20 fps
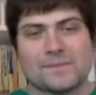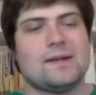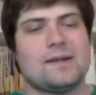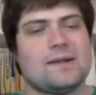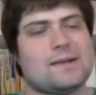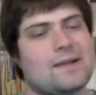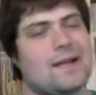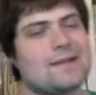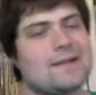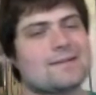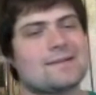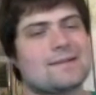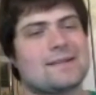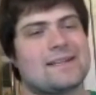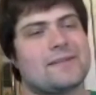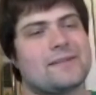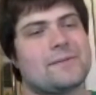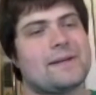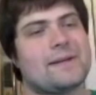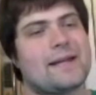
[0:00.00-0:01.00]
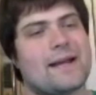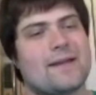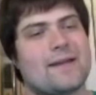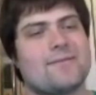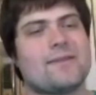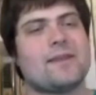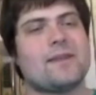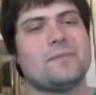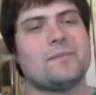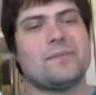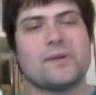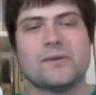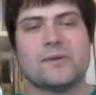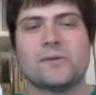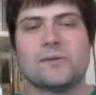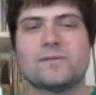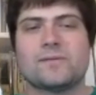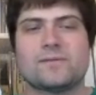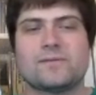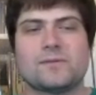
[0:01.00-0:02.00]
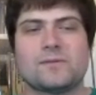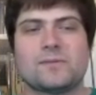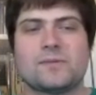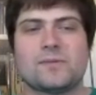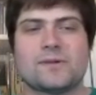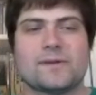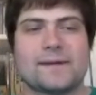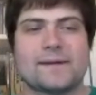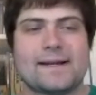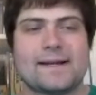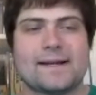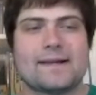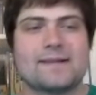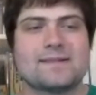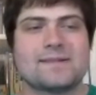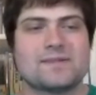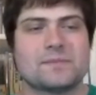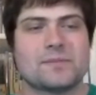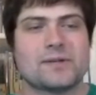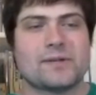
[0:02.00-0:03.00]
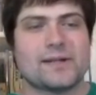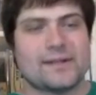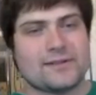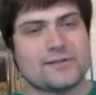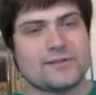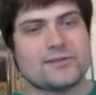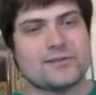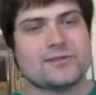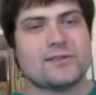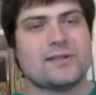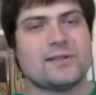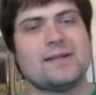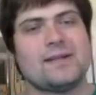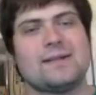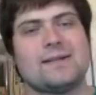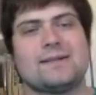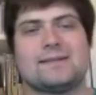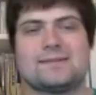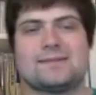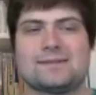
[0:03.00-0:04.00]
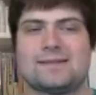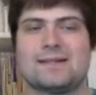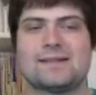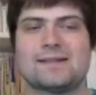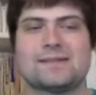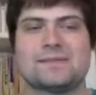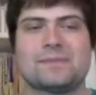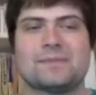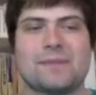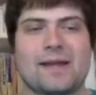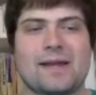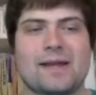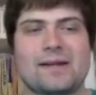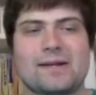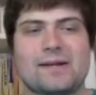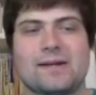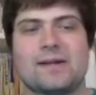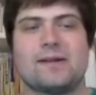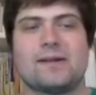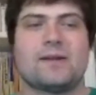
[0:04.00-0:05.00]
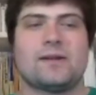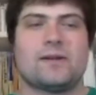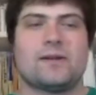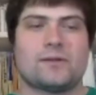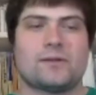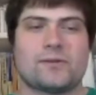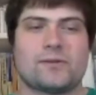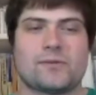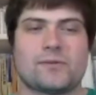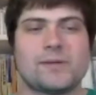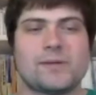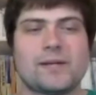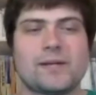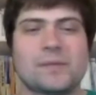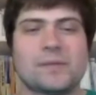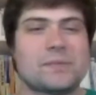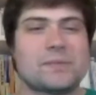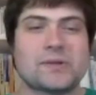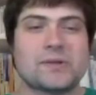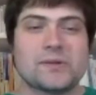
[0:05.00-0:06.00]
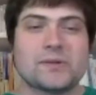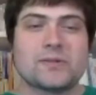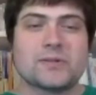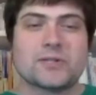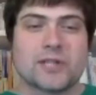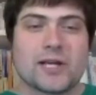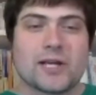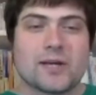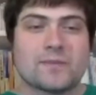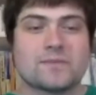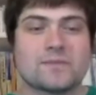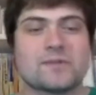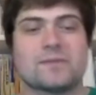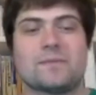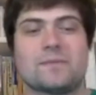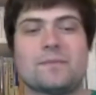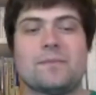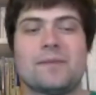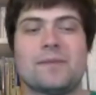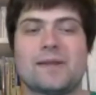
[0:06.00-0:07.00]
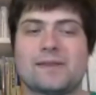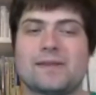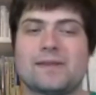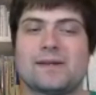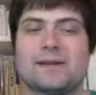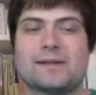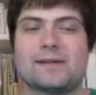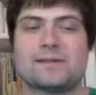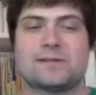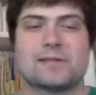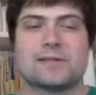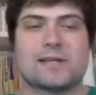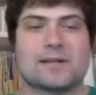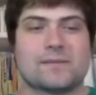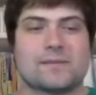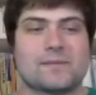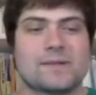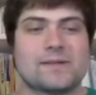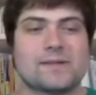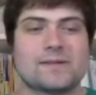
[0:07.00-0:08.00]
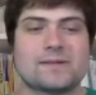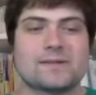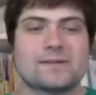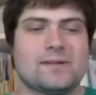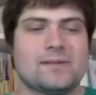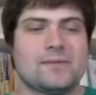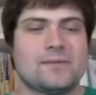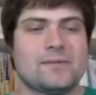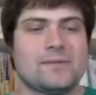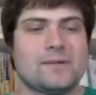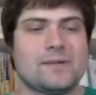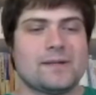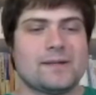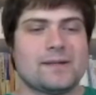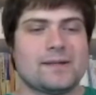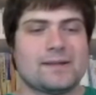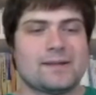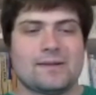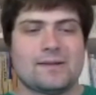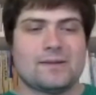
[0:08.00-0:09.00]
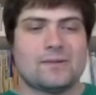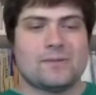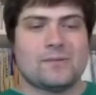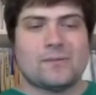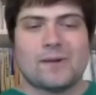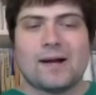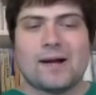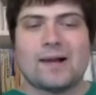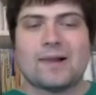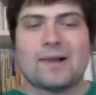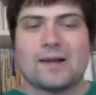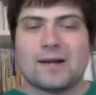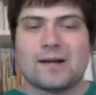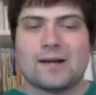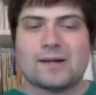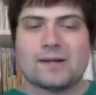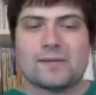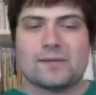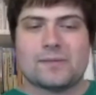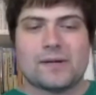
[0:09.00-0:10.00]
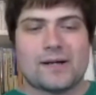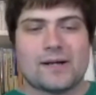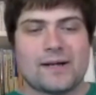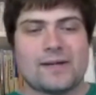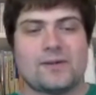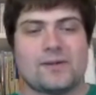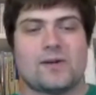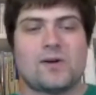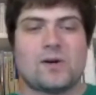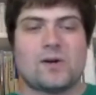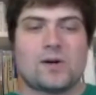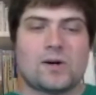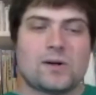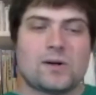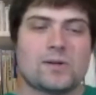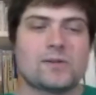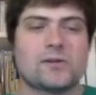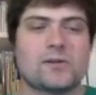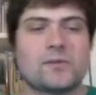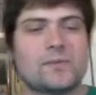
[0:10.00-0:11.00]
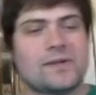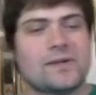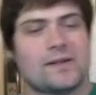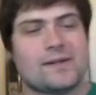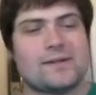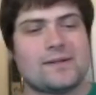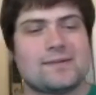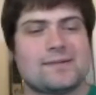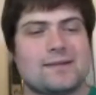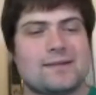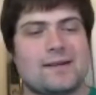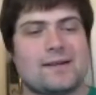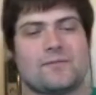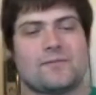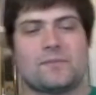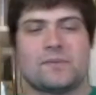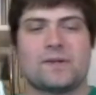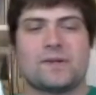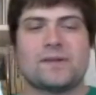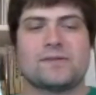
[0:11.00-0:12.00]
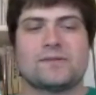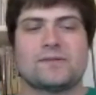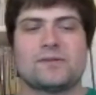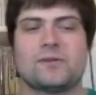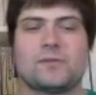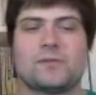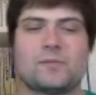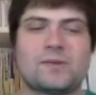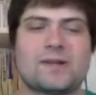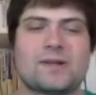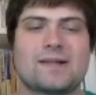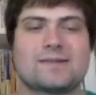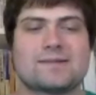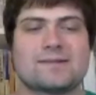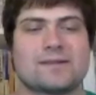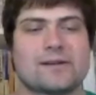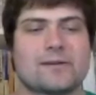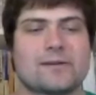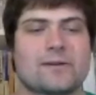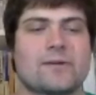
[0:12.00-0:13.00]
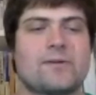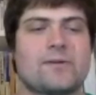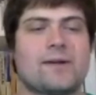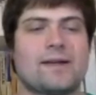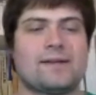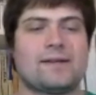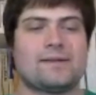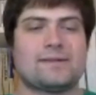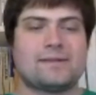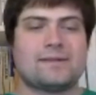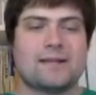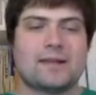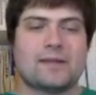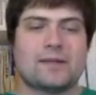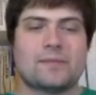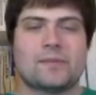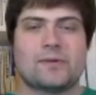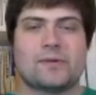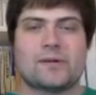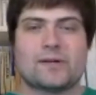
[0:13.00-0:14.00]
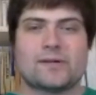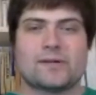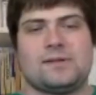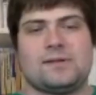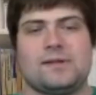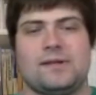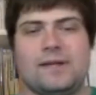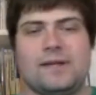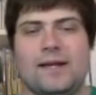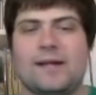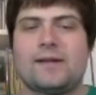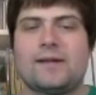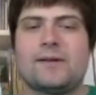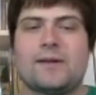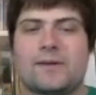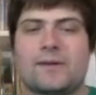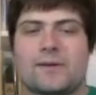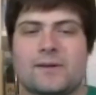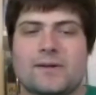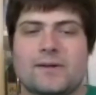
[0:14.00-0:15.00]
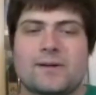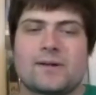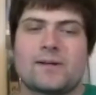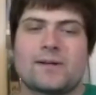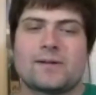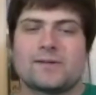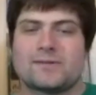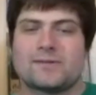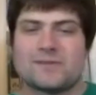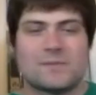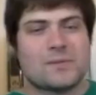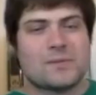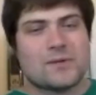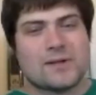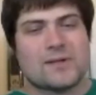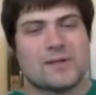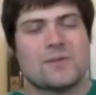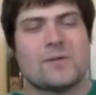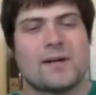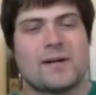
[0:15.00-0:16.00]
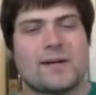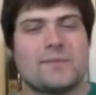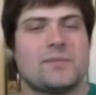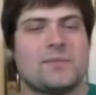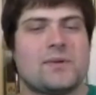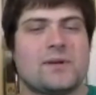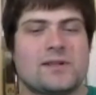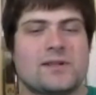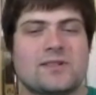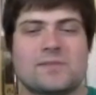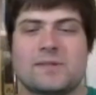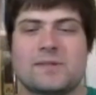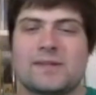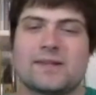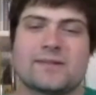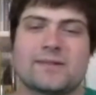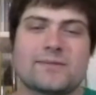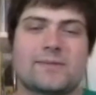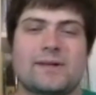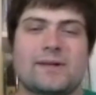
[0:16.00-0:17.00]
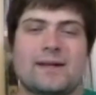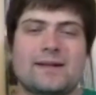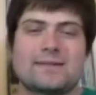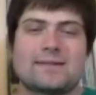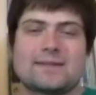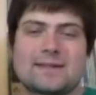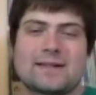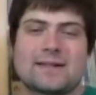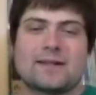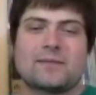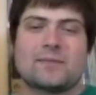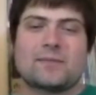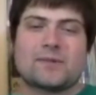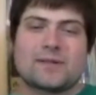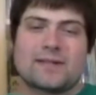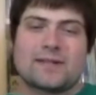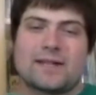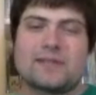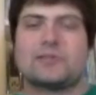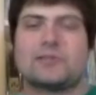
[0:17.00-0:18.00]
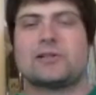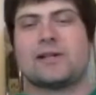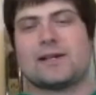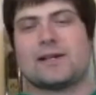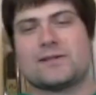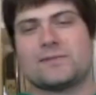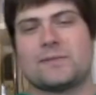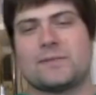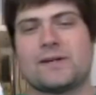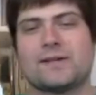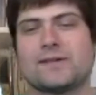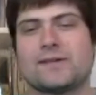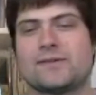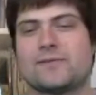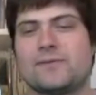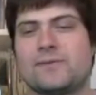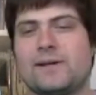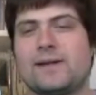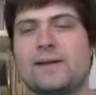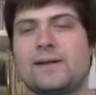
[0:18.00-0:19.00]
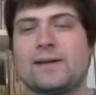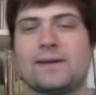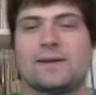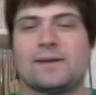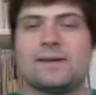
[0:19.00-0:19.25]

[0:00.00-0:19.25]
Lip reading: Lastly, we have the beautiful Borealis Bridge. 6 mana, 3 blue gems, mythic enchantment, with, while occupied, all your minions have +2/+0 and teleport. Yet another card supporting wide boards, but this one has a teleportation aspect as well.